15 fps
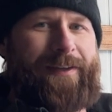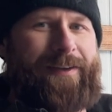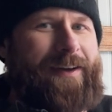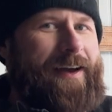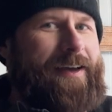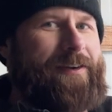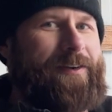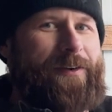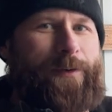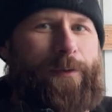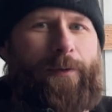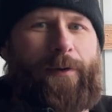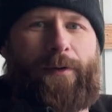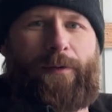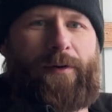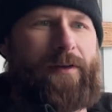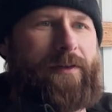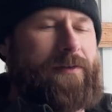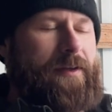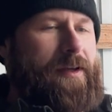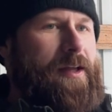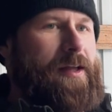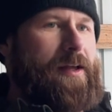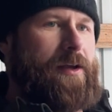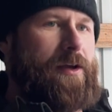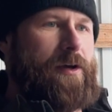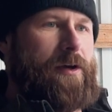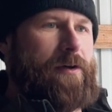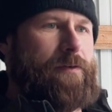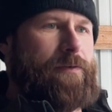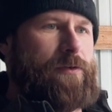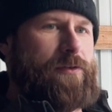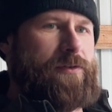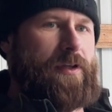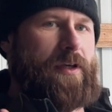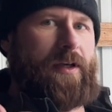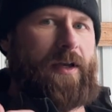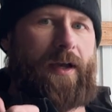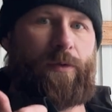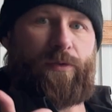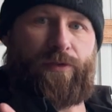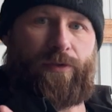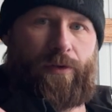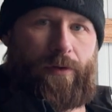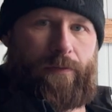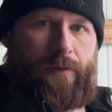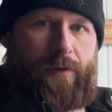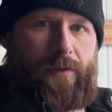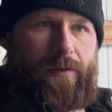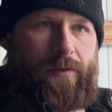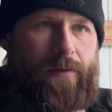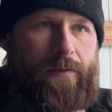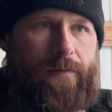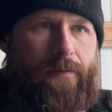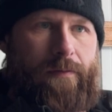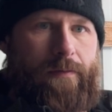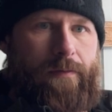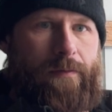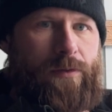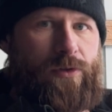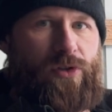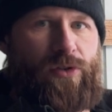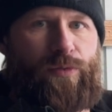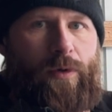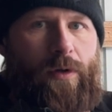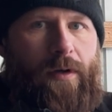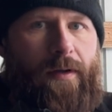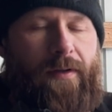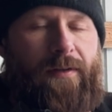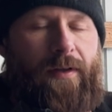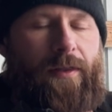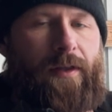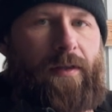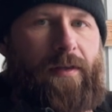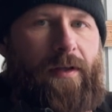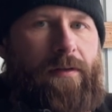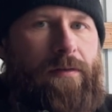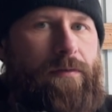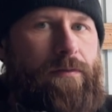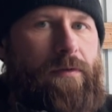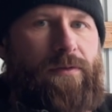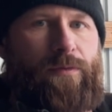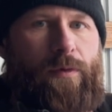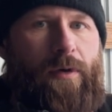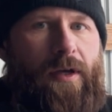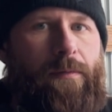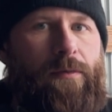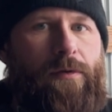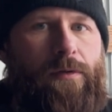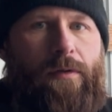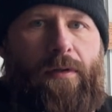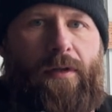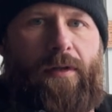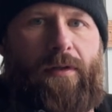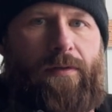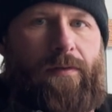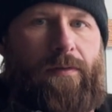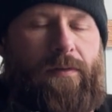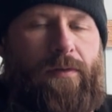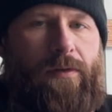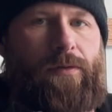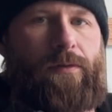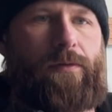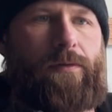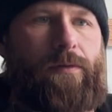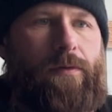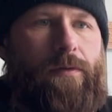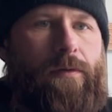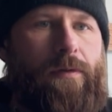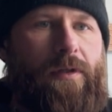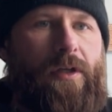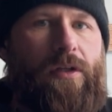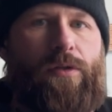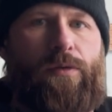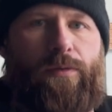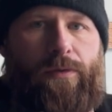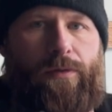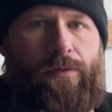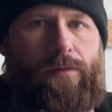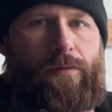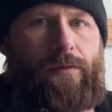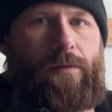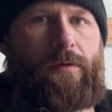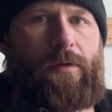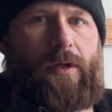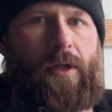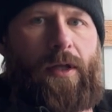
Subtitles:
I don't know what it was. First thing, I was nervous, which is what it is. I think that's the reason why I'm doing this, is to get used to